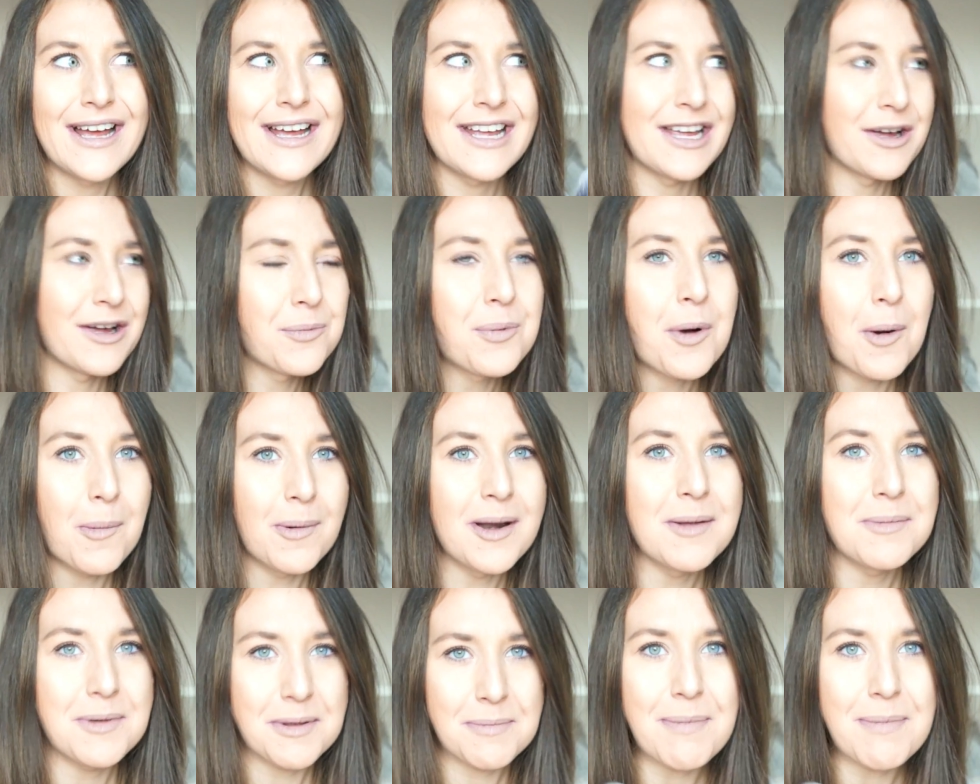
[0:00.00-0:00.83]
He'll
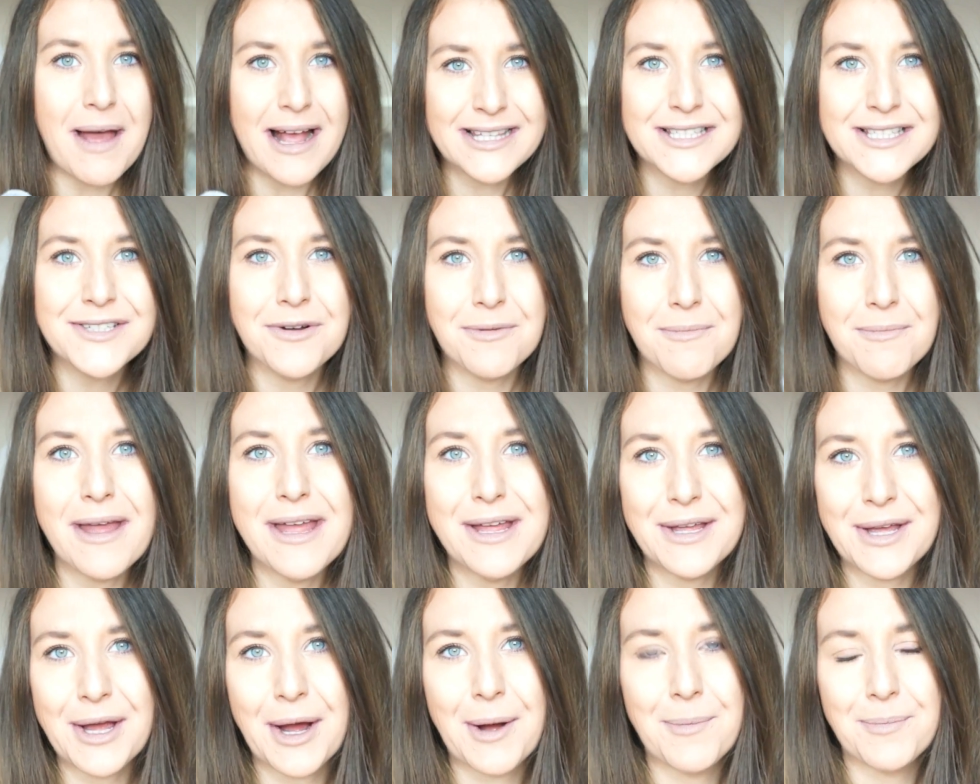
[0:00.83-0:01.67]
probably be better at
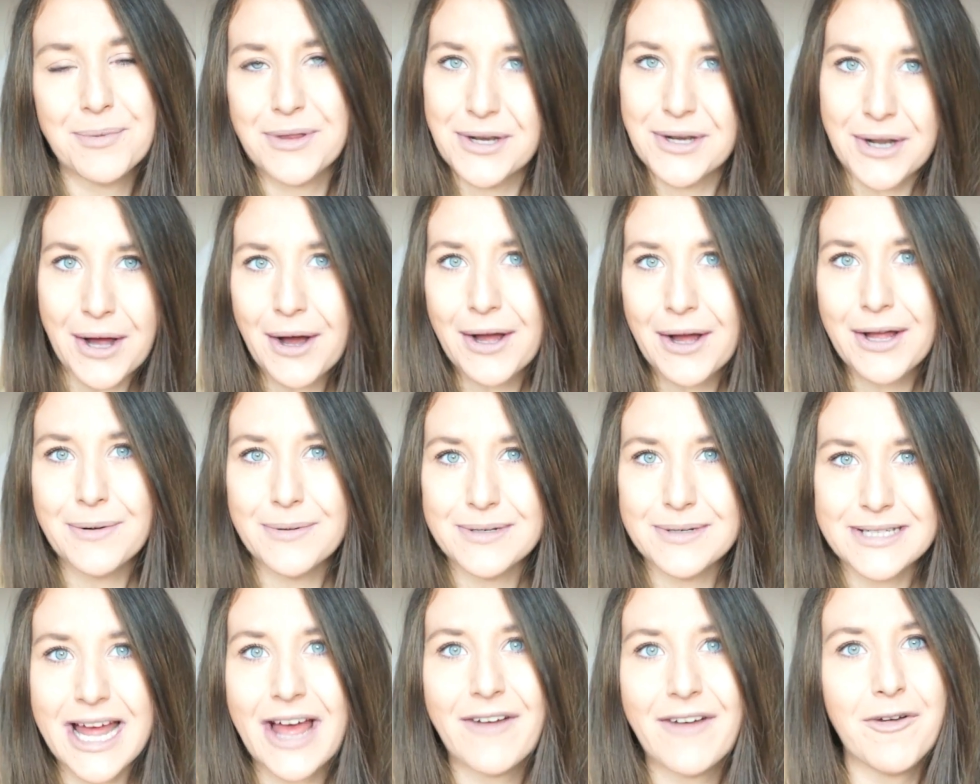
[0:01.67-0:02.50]
makeup than I
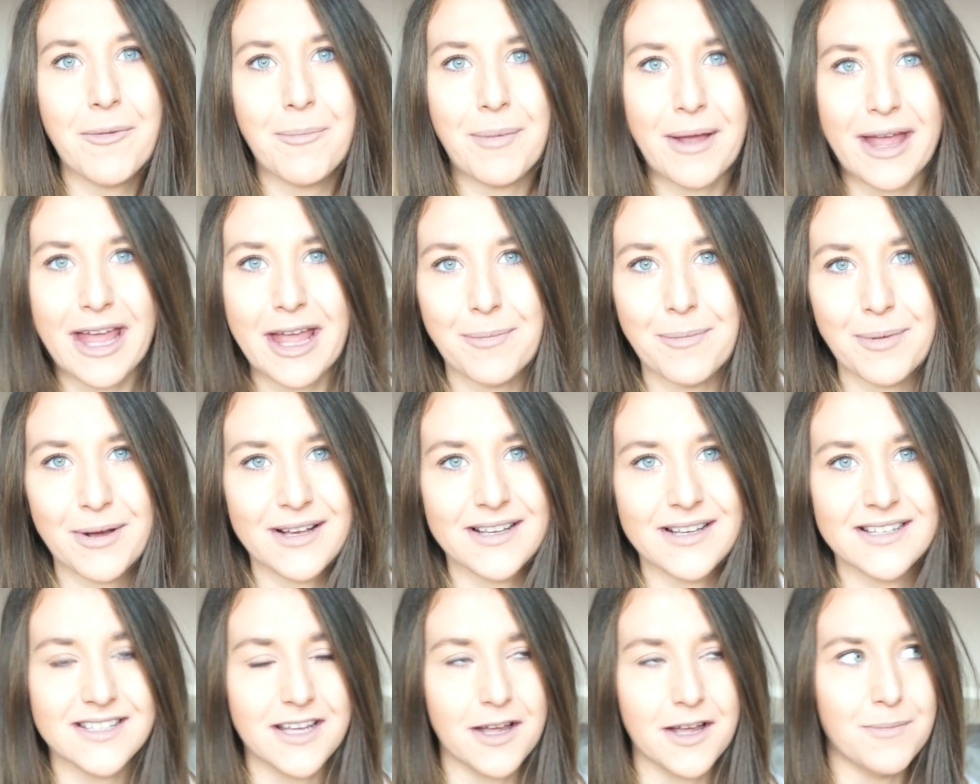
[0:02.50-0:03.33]
would ever be
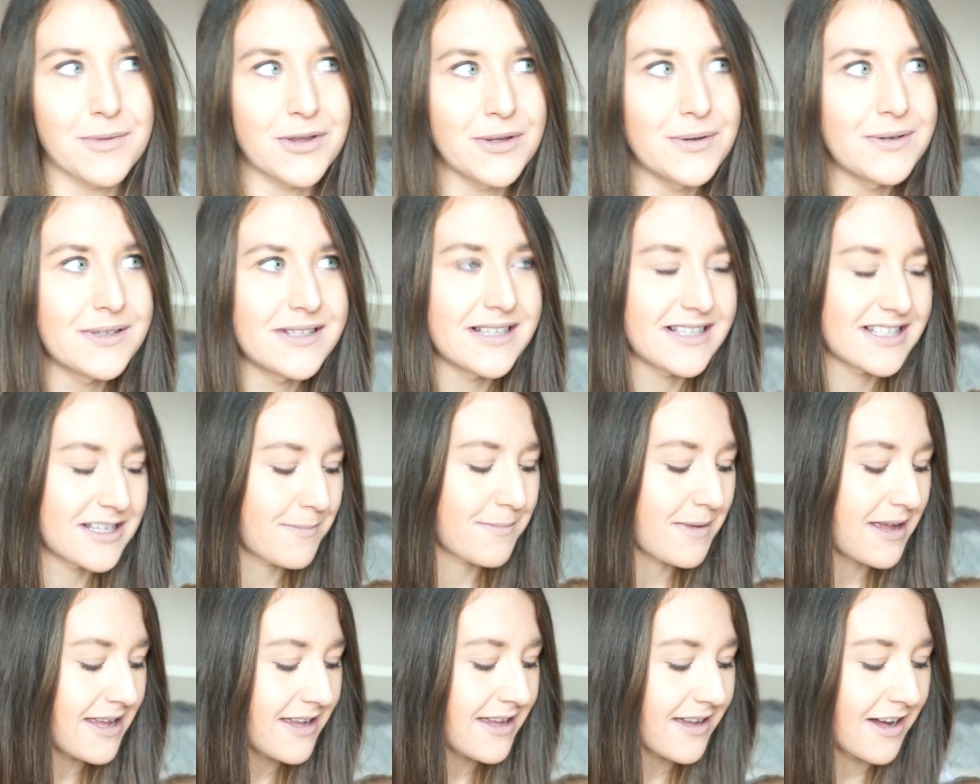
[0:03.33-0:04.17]
because I'm useless
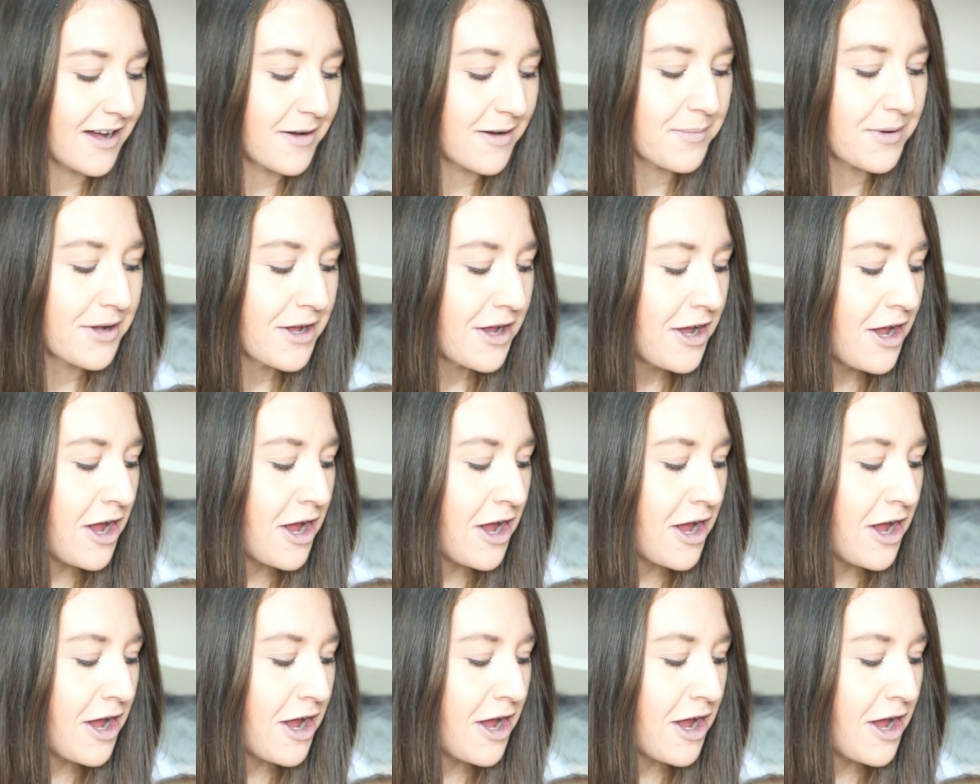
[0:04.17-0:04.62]
at makeup.